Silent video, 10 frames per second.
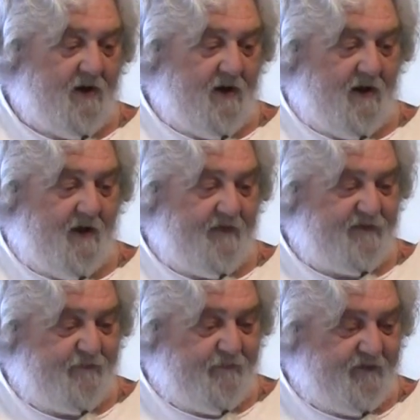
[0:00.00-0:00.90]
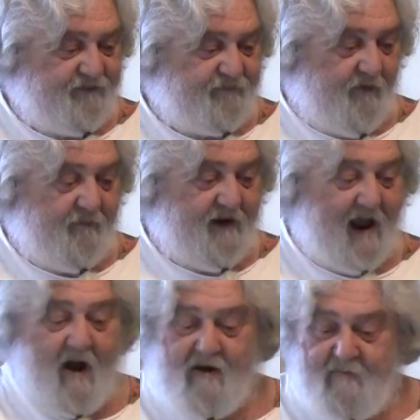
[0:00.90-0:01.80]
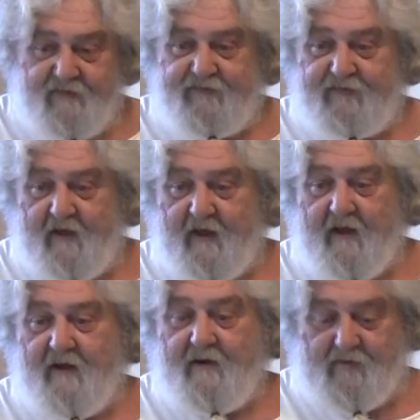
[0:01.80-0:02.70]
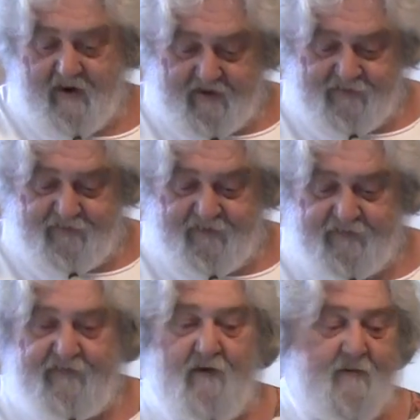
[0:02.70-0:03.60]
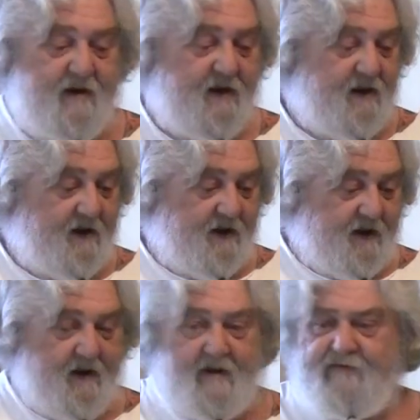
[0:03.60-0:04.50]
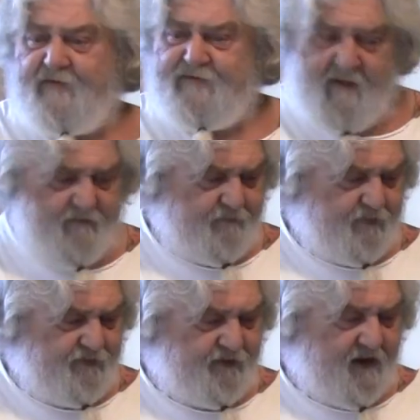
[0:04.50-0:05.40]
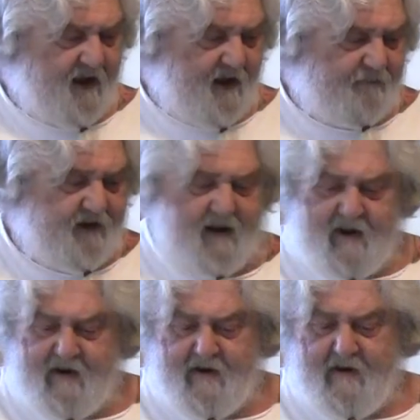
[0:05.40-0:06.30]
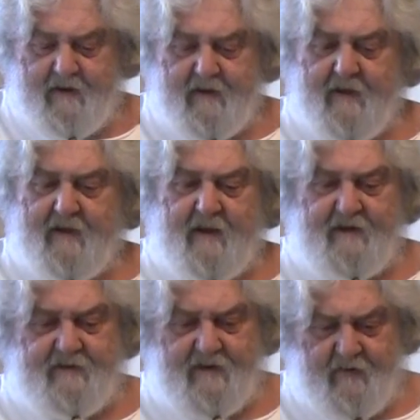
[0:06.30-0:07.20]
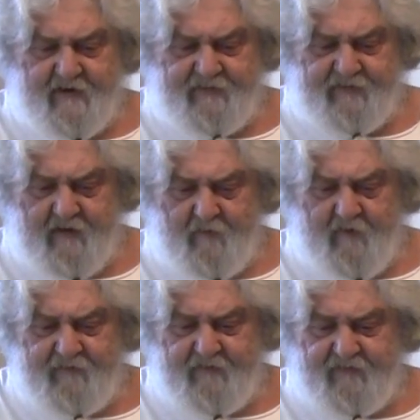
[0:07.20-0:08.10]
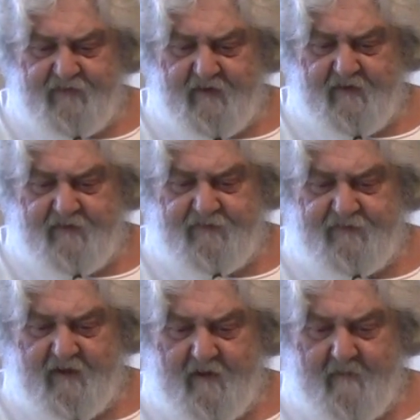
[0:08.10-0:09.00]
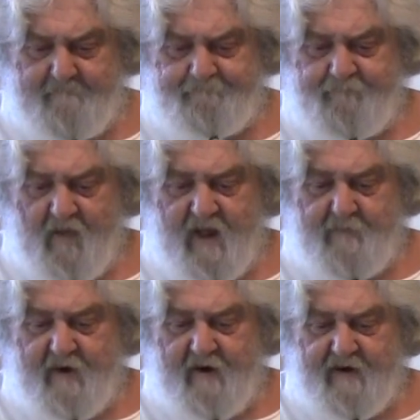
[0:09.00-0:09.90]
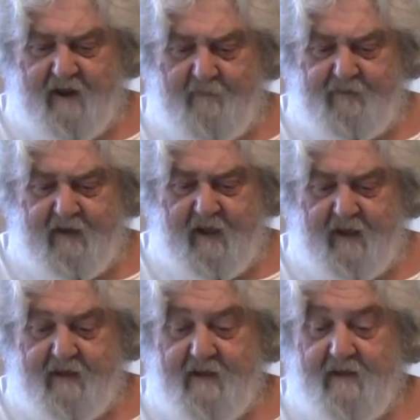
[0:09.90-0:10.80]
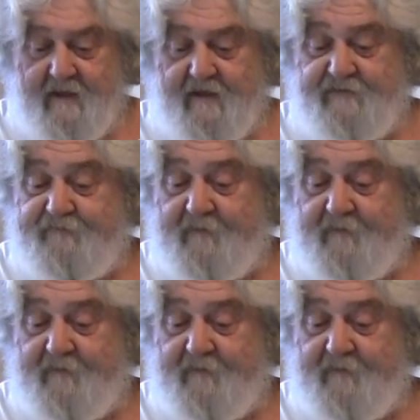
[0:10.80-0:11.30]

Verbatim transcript: This is from The Alchemist. Greg sent this to me. It's a 7% IPA, and the note he sent with it says, an American IPA. His